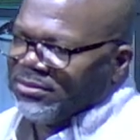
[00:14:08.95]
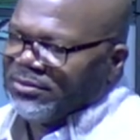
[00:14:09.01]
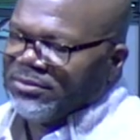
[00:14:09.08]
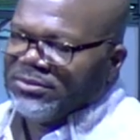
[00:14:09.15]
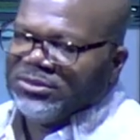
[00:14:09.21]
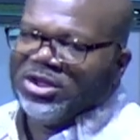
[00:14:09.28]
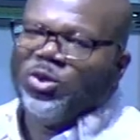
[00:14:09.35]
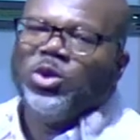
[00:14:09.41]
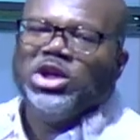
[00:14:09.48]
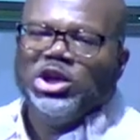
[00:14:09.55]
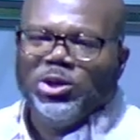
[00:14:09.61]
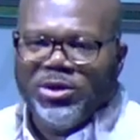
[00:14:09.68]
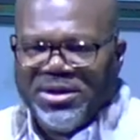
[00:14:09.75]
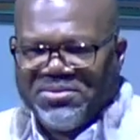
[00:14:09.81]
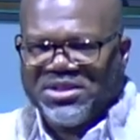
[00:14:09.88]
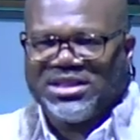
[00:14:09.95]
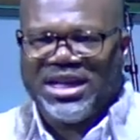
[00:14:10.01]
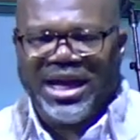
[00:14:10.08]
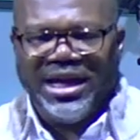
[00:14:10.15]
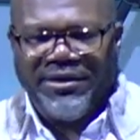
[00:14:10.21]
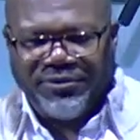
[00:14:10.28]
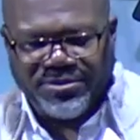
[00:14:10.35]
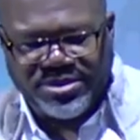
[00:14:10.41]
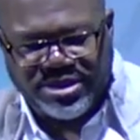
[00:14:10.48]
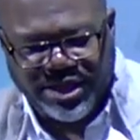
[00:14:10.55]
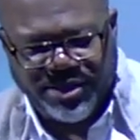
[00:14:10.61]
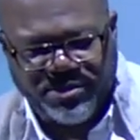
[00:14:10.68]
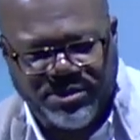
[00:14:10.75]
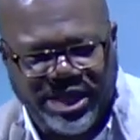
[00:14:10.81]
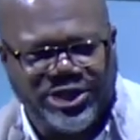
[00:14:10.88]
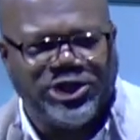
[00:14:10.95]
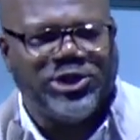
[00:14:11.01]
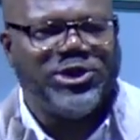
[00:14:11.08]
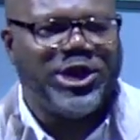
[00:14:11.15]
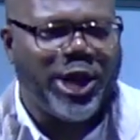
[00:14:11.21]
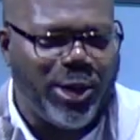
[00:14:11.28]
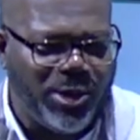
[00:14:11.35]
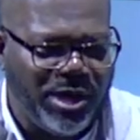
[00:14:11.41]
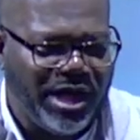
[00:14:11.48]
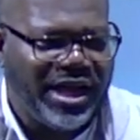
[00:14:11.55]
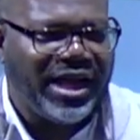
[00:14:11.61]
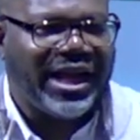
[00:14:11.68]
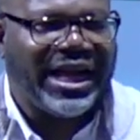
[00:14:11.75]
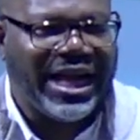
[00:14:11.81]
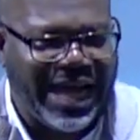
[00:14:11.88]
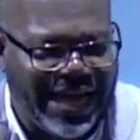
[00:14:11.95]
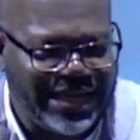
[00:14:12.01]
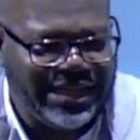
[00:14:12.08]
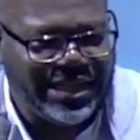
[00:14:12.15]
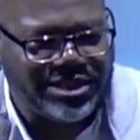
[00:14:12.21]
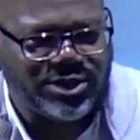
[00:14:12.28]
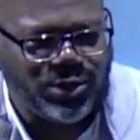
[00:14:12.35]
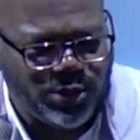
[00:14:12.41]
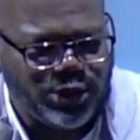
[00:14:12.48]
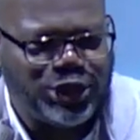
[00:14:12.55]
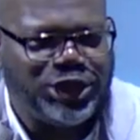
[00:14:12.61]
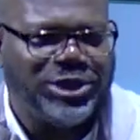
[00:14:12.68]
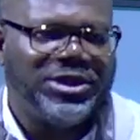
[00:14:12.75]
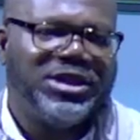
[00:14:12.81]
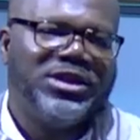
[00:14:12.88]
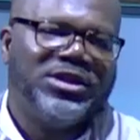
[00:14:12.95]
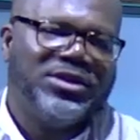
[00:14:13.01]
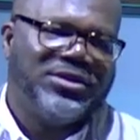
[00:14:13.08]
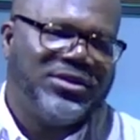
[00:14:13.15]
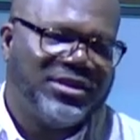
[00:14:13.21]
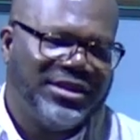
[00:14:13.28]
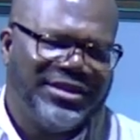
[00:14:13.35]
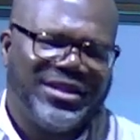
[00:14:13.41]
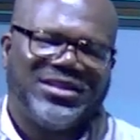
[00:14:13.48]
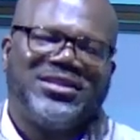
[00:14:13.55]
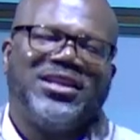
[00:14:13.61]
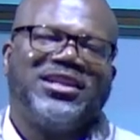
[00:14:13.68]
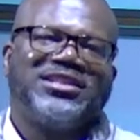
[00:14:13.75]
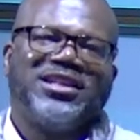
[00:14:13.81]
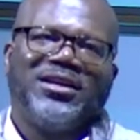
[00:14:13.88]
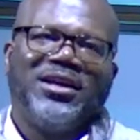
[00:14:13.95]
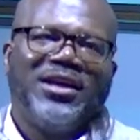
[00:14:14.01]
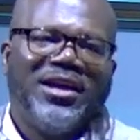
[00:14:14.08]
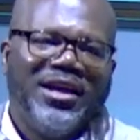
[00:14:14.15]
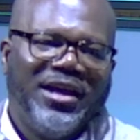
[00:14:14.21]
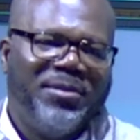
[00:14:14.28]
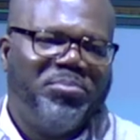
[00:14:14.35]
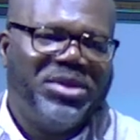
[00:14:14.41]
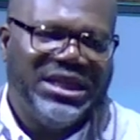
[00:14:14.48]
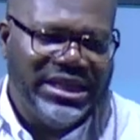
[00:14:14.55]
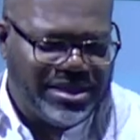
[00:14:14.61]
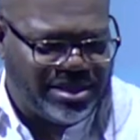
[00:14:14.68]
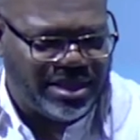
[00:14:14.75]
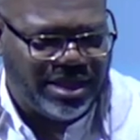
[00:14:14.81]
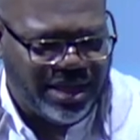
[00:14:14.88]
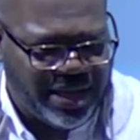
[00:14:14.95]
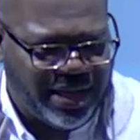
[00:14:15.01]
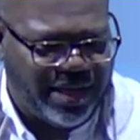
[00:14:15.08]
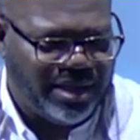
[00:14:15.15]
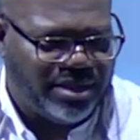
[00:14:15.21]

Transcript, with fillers: When you abstain from something that you know God doesn't want you to do, there's such a, a peace in that.